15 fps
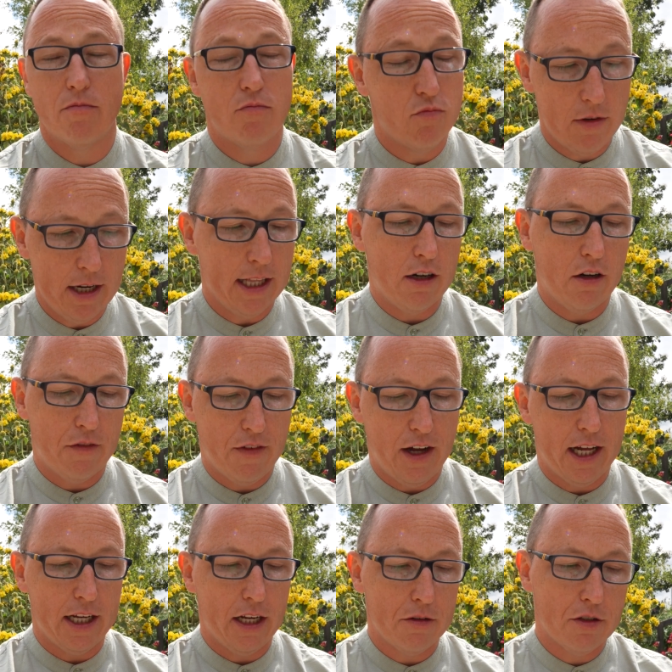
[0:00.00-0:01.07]
Really good
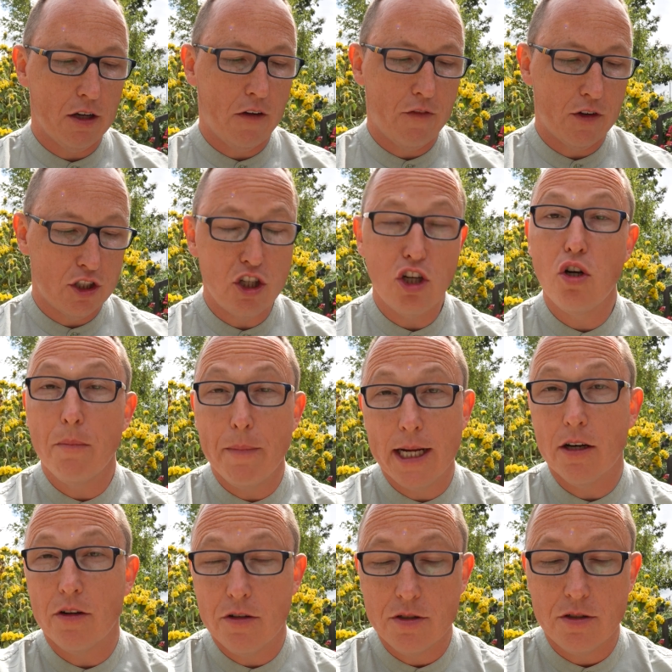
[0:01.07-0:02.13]
value. So for two
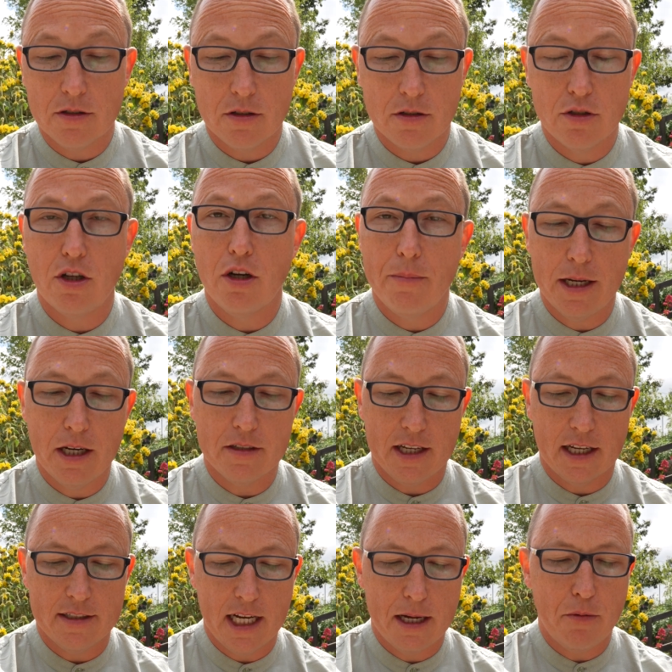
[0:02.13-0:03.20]
meals
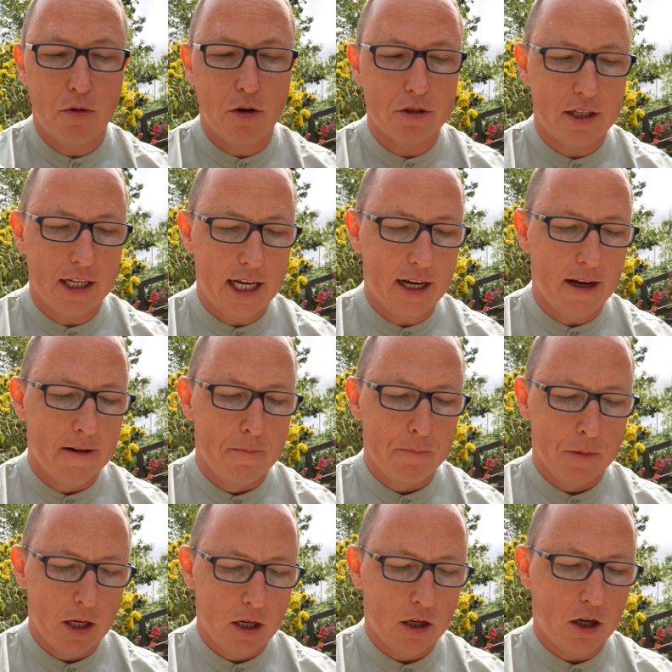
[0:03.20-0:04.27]
and table water here
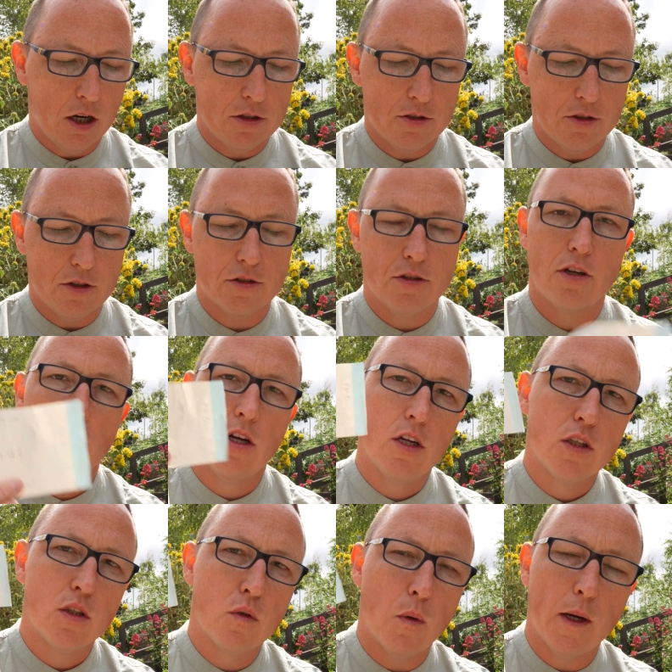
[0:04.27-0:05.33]
cost us
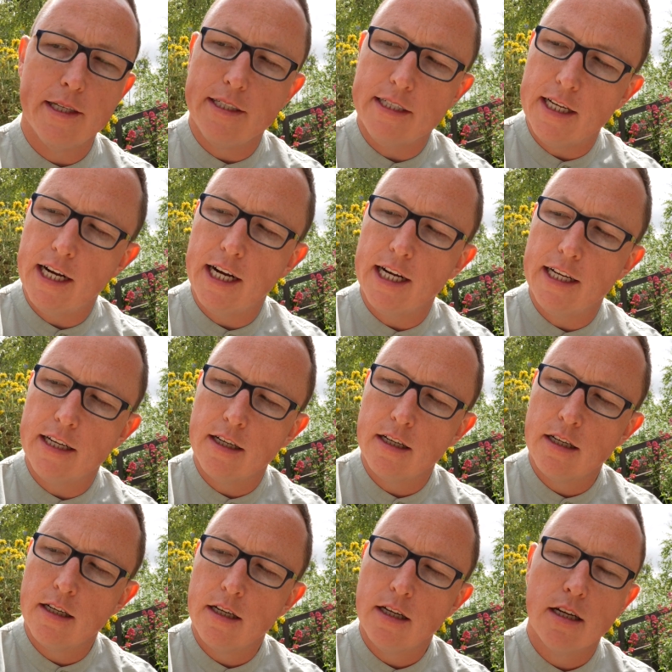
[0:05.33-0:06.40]

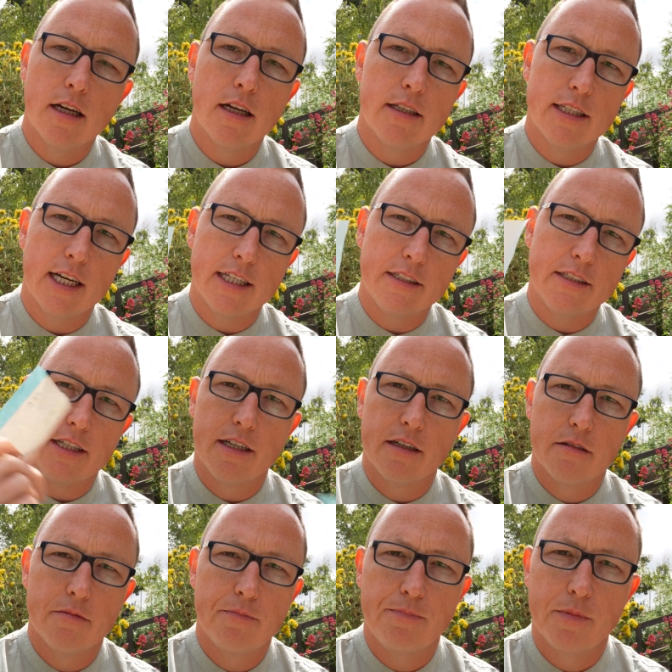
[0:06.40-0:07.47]
$29.90.
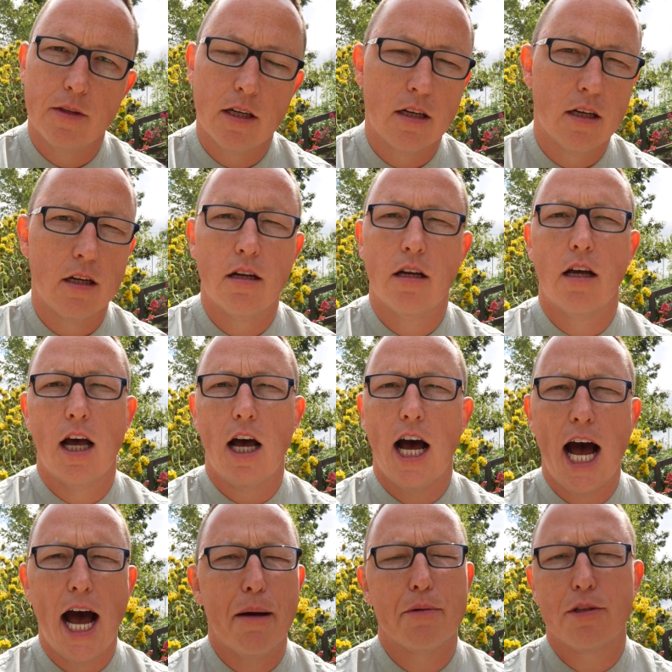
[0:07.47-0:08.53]

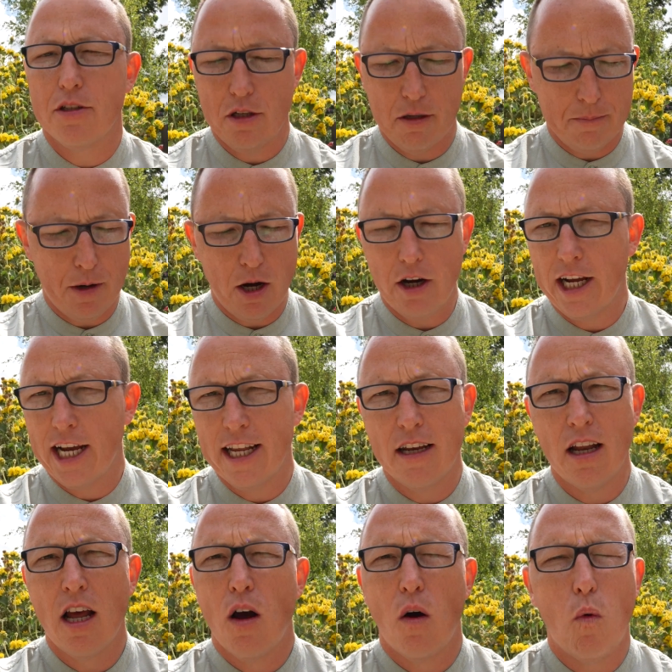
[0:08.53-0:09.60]
Absolute bargain.
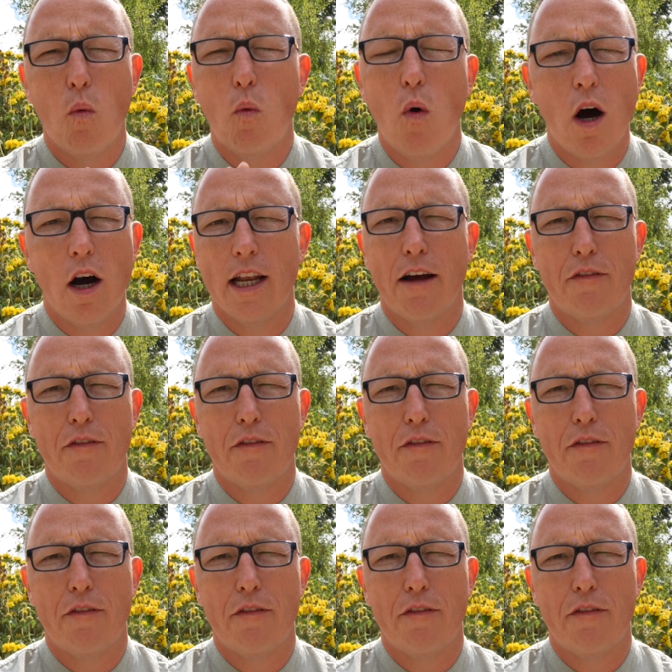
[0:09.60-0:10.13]
What an